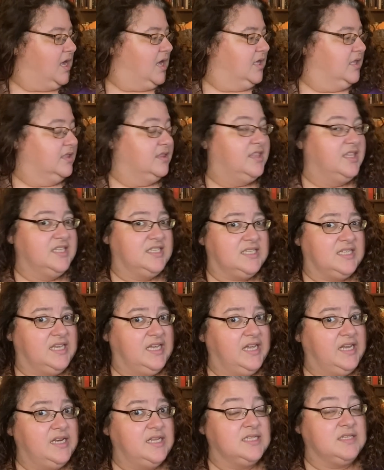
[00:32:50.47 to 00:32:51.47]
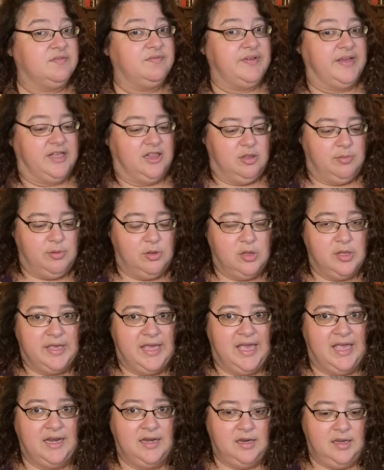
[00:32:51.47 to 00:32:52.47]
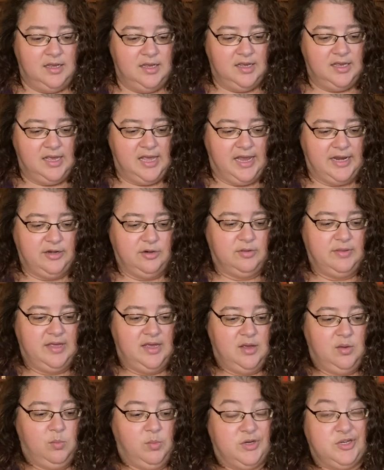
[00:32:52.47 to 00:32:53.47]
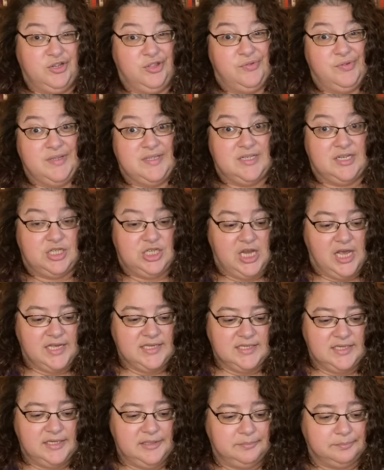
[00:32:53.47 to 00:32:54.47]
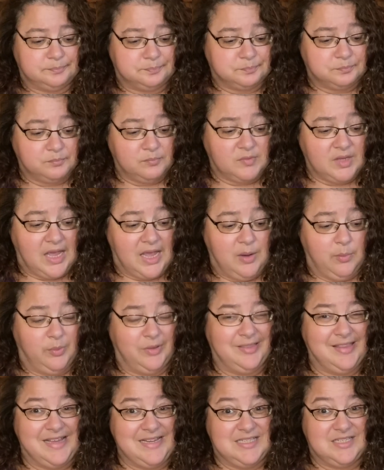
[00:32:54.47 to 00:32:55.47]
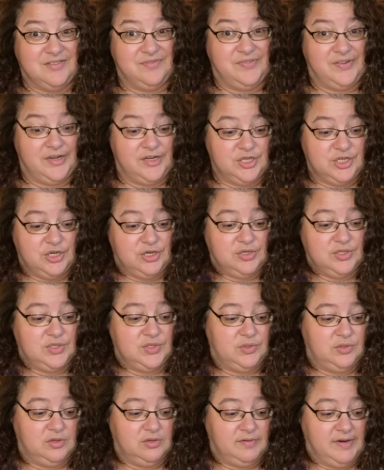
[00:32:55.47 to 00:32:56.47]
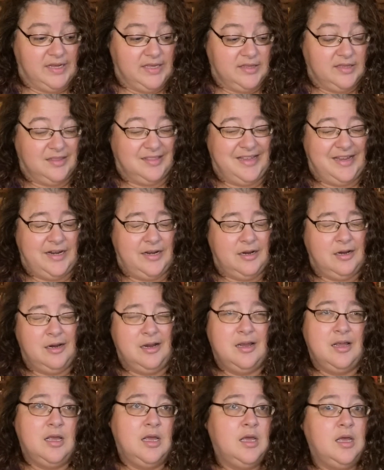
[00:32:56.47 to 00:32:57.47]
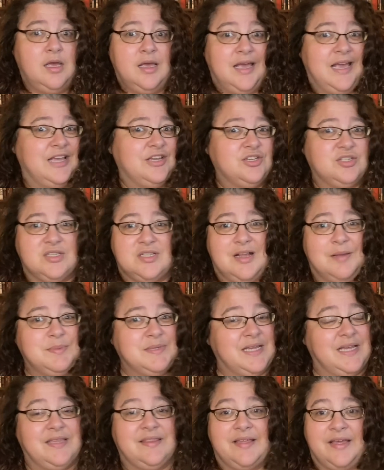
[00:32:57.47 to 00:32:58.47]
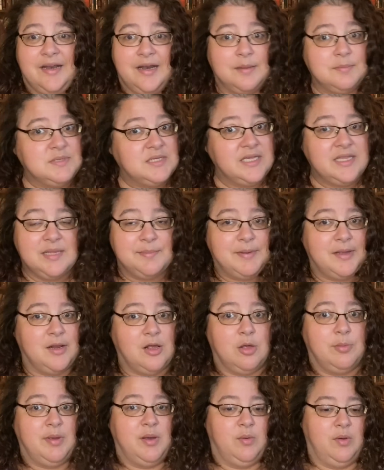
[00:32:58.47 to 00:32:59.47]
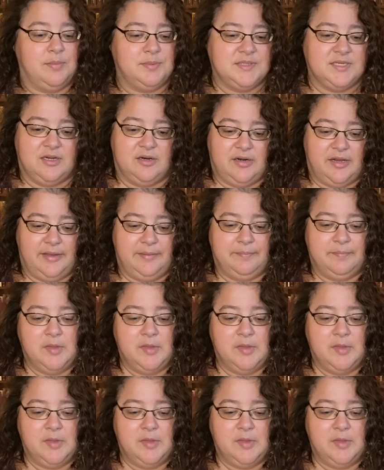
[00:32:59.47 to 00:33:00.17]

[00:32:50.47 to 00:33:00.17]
this kit is available again. I know that 123 Stitch has it. I would like to finish her sooner rather than later. I should stop saying that. I'm saying that about all my whips, aren't I?